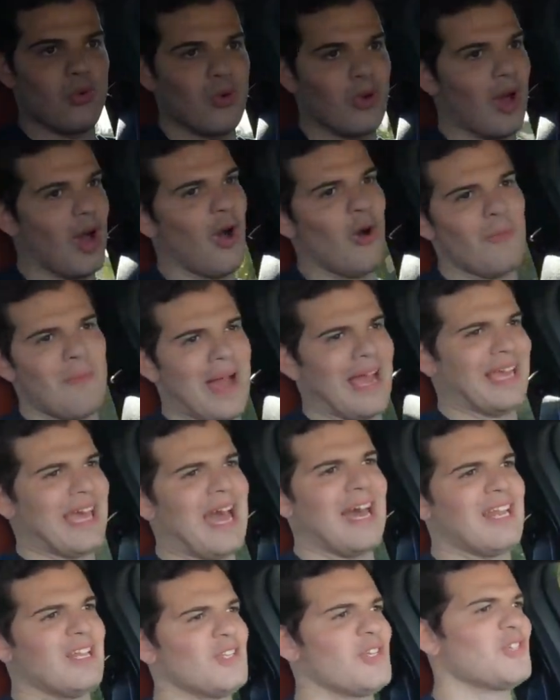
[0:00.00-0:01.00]
Oh my
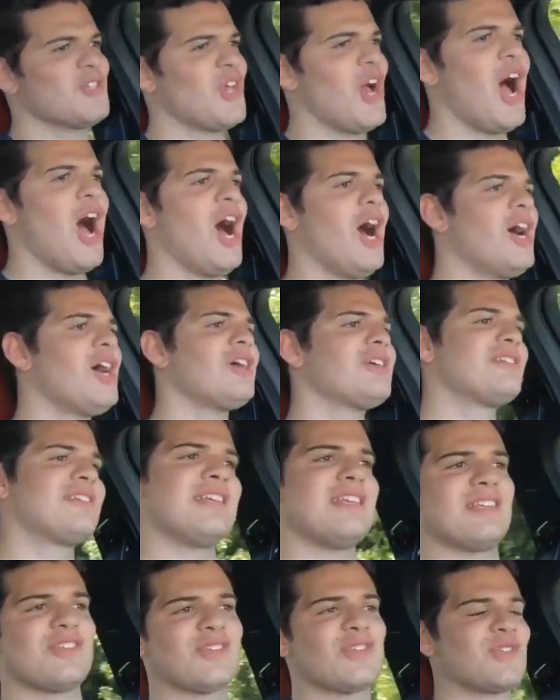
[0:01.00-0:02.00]
god, it just
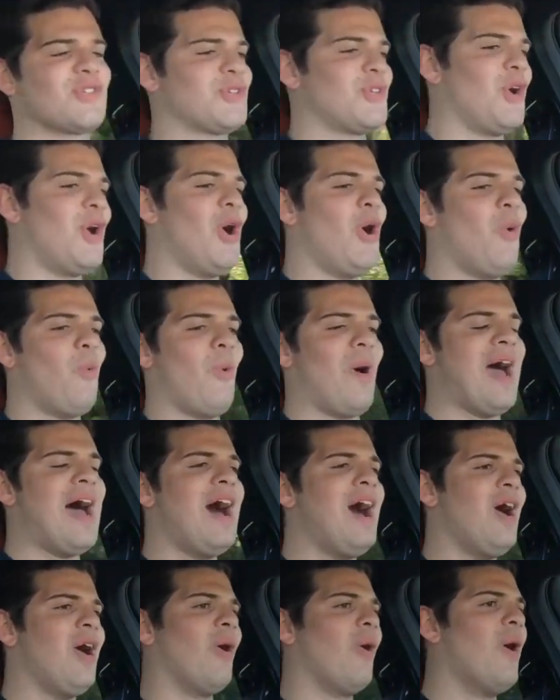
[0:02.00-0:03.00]
hugs it so
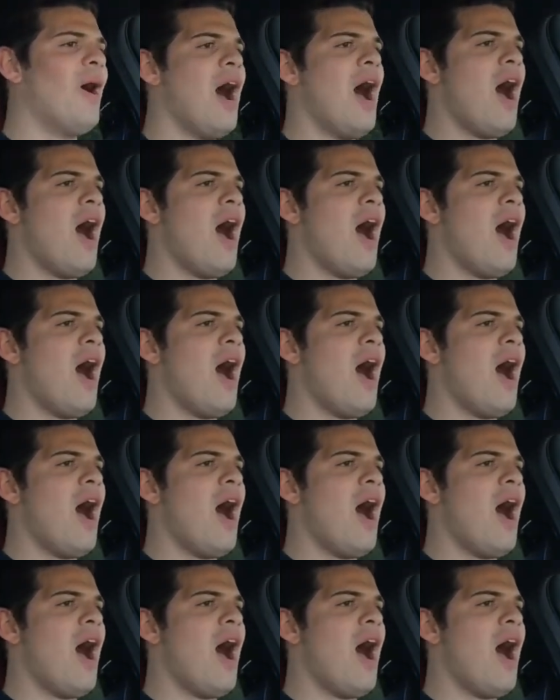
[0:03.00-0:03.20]
well.